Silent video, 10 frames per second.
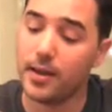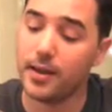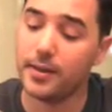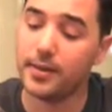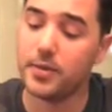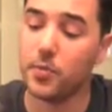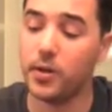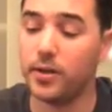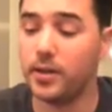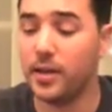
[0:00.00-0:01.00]
And this
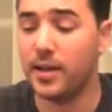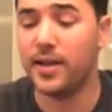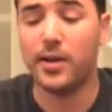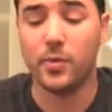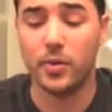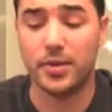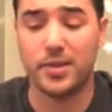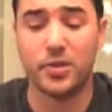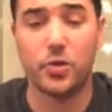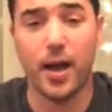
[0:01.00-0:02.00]
one was
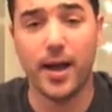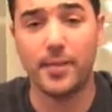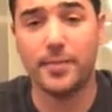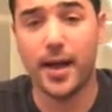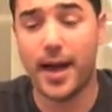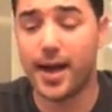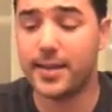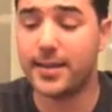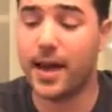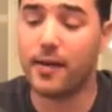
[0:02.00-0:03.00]
described
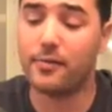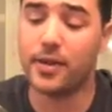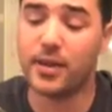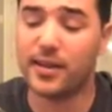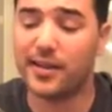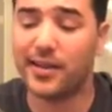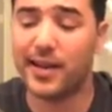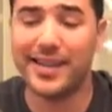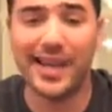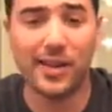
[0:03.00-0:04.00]
as having
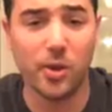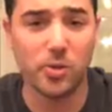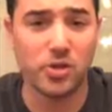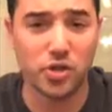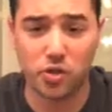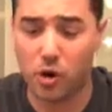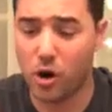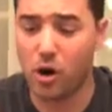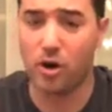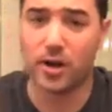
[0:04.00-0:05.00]
a yellow
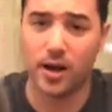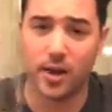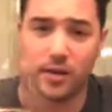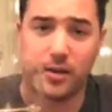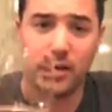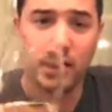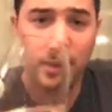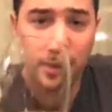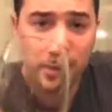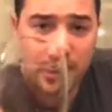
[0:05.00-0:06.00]
straw color.
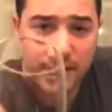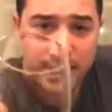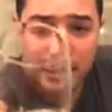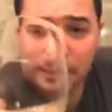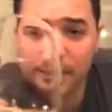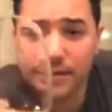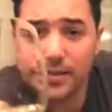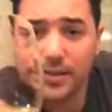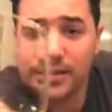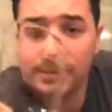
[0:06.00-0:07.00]
You can take a look.